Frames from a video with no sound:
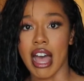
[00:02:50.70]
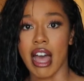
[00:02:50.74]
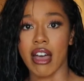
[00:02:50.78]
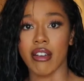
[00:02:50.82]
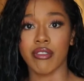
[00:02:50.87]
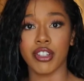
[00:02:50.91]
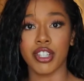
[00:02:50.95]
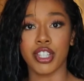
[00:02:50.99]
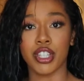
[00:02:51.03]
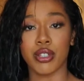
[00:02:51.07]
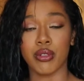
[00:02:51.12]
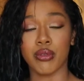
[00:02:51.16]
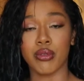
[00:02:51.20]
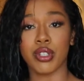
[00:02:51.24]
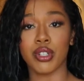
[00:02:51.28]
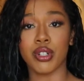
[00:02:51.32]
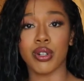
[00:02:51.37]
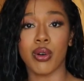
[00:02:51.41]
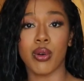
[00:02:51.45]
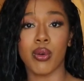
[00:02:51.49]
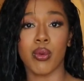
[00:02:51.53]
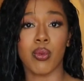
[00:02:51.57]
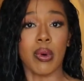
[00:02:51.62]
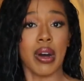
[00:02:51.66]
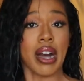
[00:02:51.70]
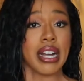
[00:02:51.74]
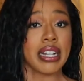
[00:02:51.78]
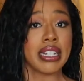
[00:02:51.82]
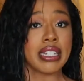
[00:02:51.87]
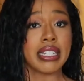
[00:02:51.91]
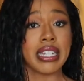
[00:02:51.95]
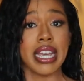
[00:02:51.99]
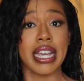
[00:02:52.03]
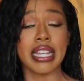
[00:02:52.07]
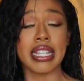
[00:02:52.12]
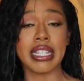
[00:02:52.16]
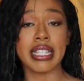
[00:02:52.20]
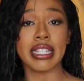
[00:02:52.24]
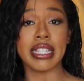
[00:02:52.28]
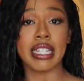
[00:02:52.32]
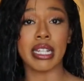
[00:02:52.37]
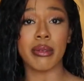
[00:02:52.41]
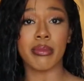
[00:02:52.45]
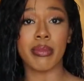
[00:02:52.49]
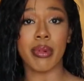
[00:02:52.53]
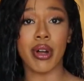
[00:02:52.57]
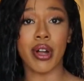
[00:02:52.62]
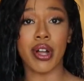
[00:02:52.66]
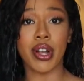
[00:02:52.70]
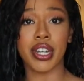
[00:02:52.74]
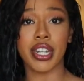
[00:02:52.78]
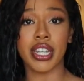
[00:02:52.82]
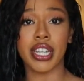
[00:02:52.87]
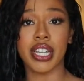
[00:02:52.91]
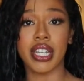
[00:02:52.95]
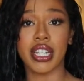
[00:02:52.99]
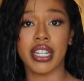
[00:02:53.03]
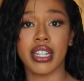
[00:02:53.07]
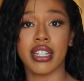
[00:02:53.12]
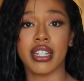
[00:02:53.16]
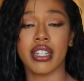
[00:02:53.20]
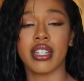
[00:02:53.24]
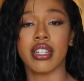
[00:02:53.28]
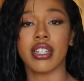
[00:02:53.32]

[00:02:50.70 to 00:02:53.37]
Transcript: have a cute little wine tasting party.